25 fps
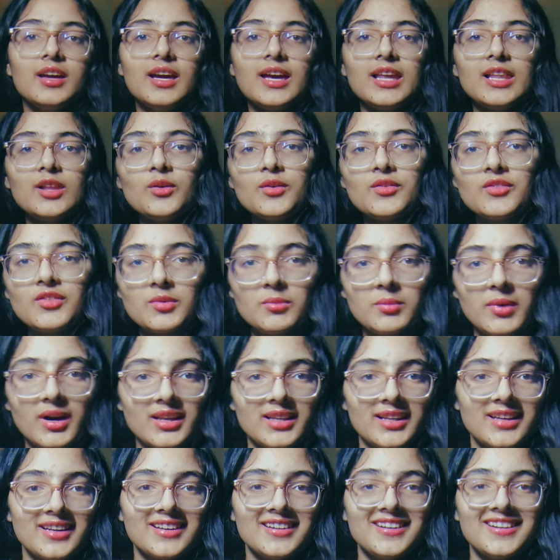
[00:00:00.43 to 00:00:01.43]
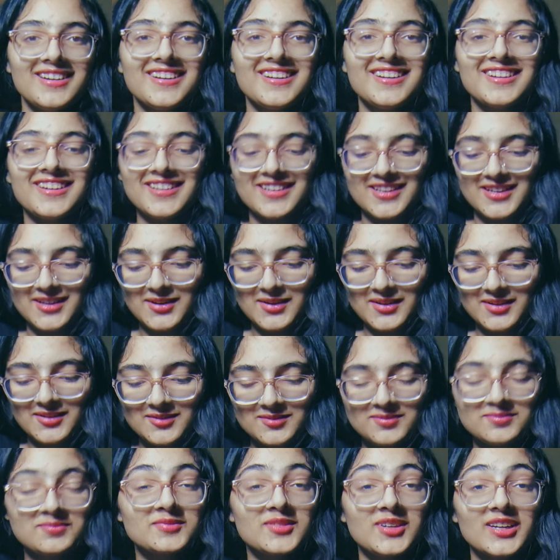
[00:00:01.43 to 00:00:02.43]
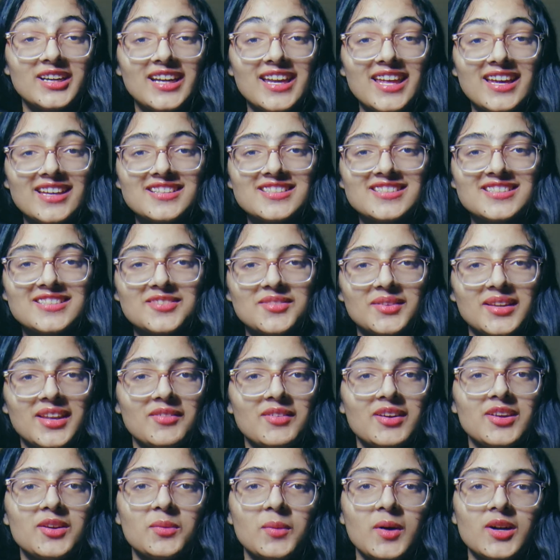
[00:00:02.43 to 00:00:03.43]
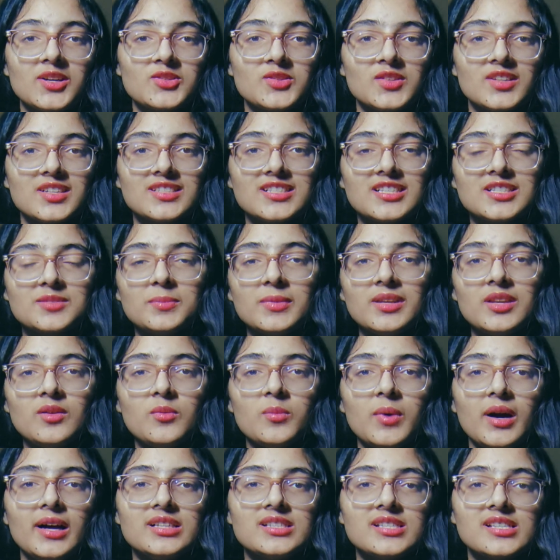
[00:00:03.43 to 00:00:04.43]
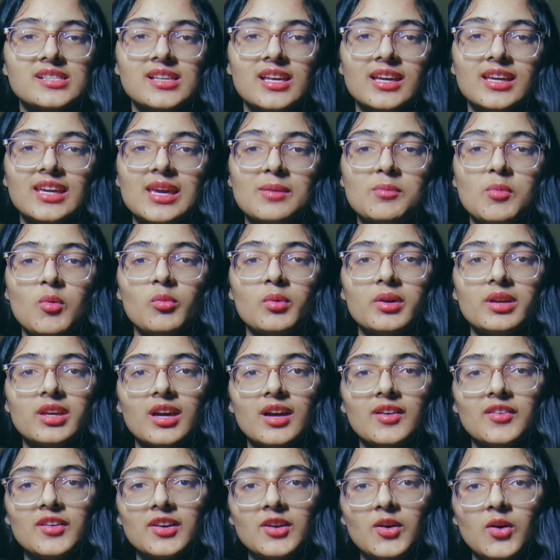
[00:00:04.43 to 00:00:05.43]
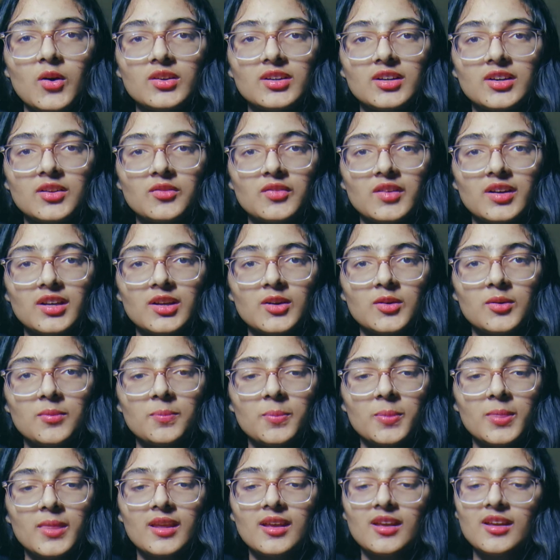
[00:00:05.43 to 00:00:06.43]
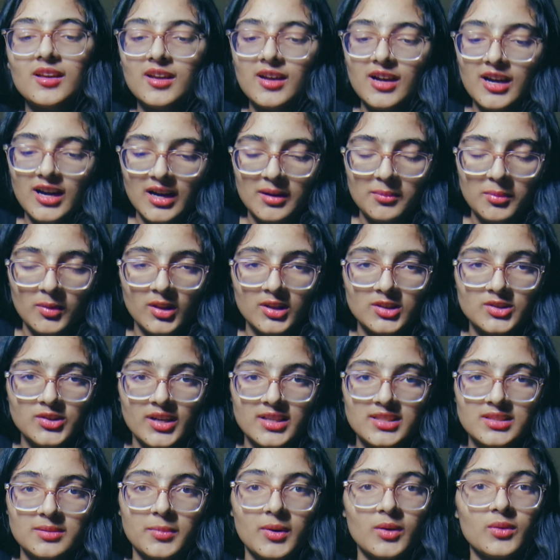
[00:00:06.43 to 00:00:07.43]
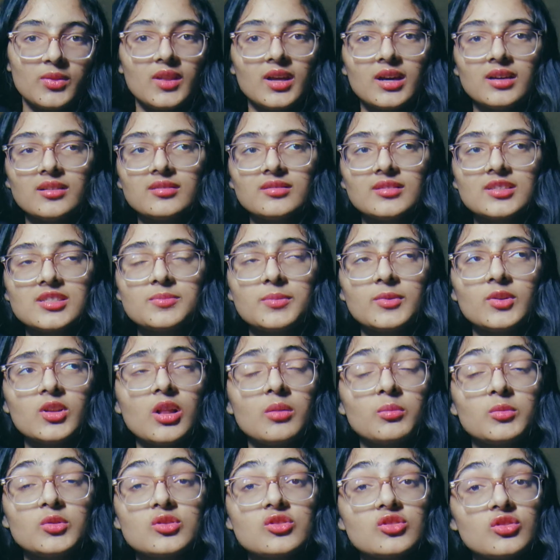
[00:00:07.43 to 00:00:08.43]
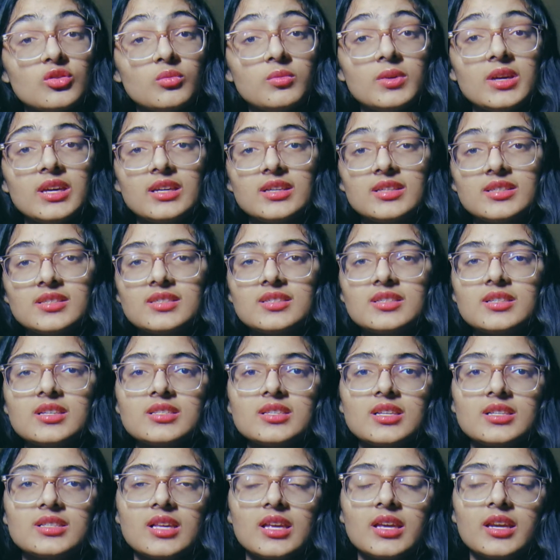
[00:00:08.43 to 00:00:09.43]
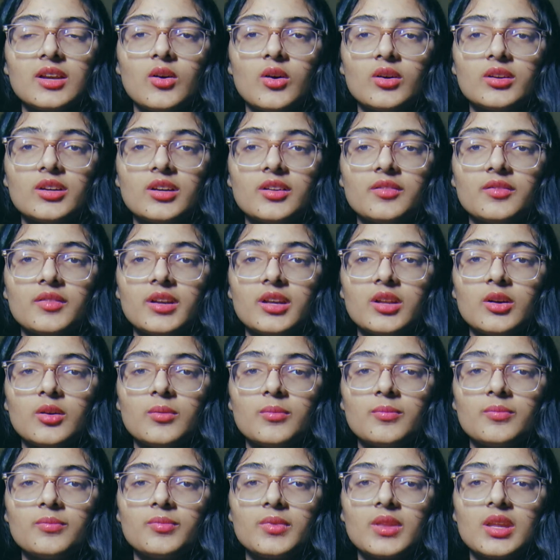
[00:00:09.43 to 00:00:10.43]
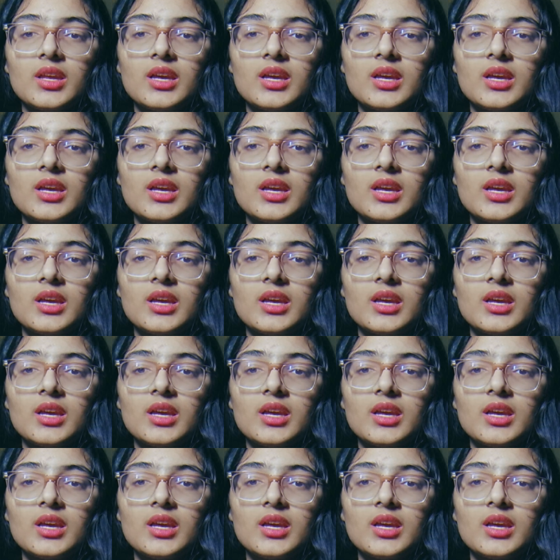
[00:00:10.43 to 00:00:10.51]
Hello, everybody. Greetings whenever you watch this. It's been a while since I came over here and recorded a video. I apologize about that. It's been almost 2 weeks since I recorded a video.